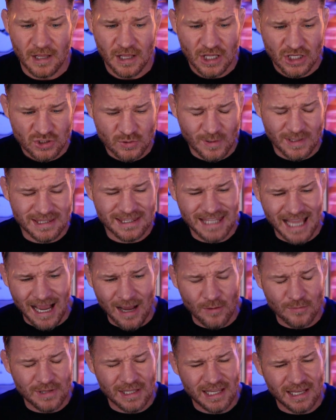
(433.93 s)
So I
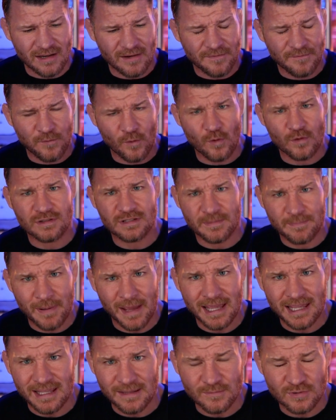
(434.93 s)
doubt they can afford to
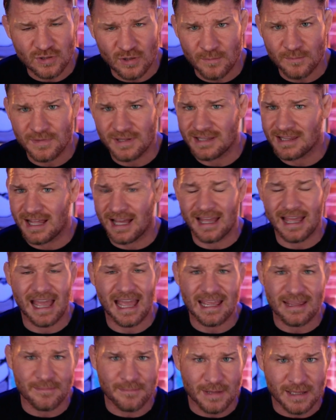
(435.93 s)
pay him something like
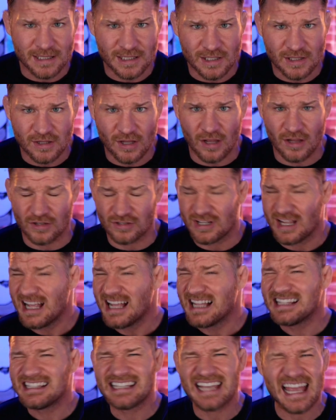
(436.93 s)
$8 million,
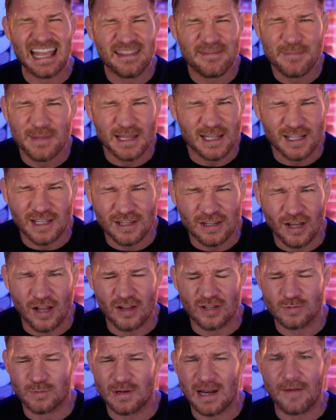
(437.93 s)
$10 million,
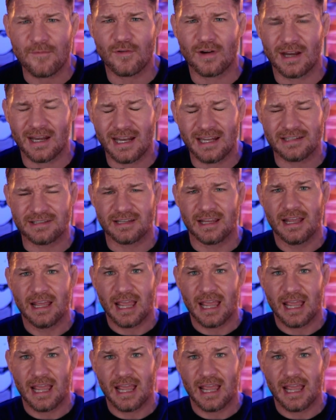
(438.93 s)
whatever it is.